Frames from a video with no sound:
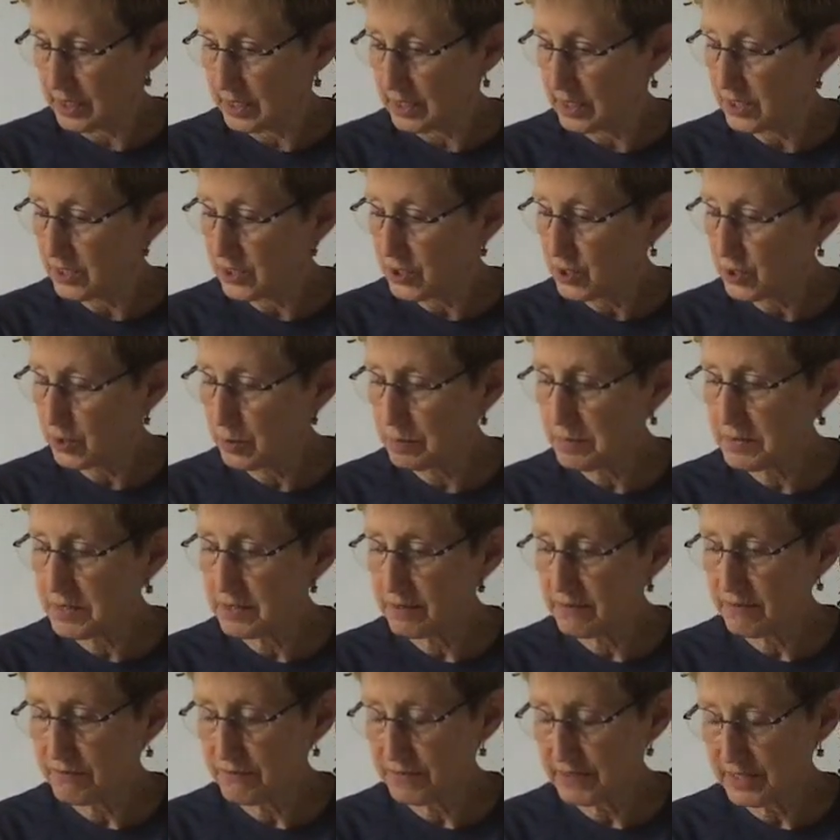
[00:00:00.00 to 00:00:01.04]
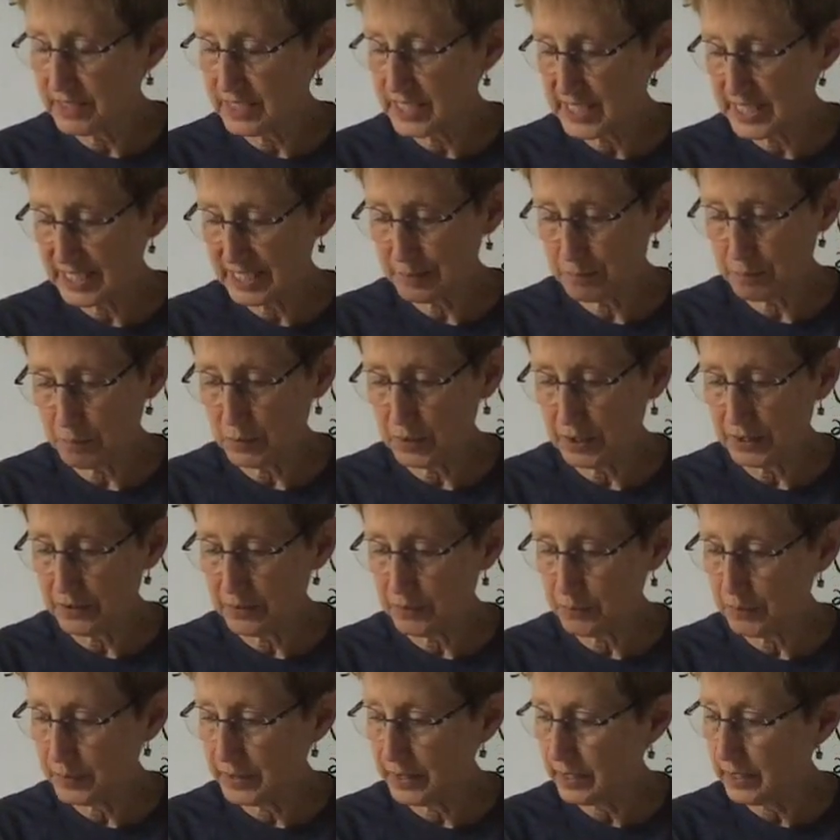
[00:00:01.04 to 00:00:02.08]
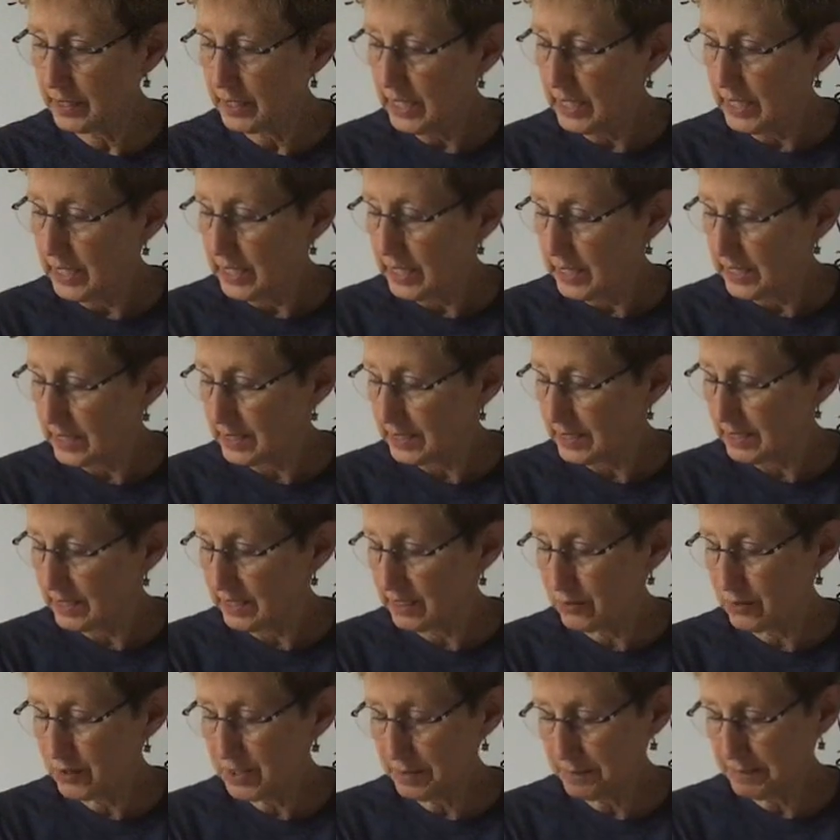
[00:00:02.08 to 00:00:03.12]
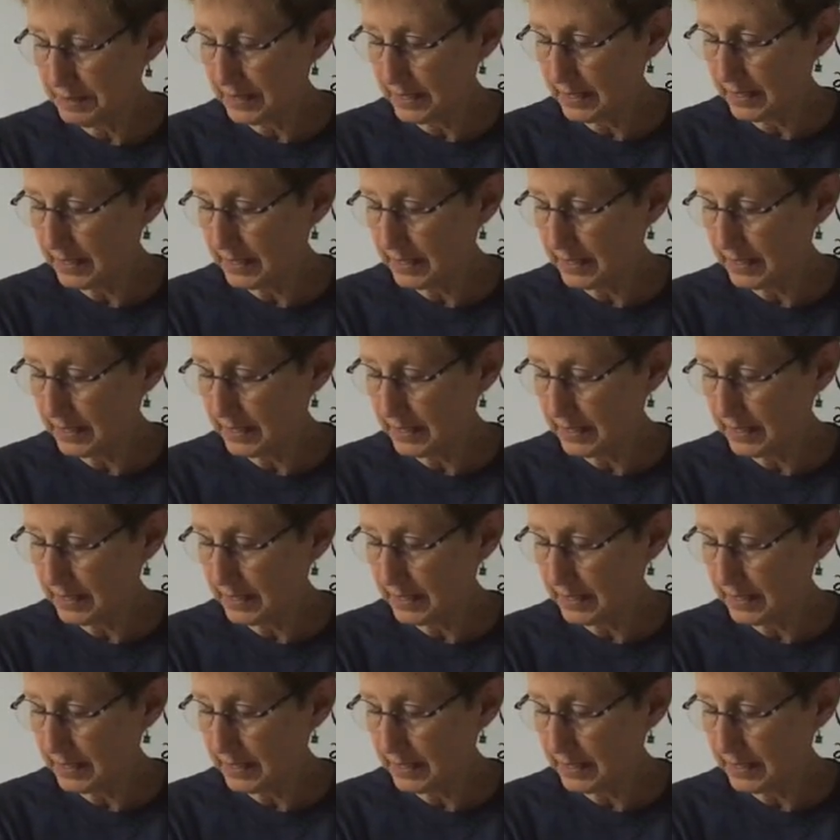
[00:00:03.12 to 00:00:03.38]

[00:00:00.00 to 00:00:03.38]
In terms of 6.3, something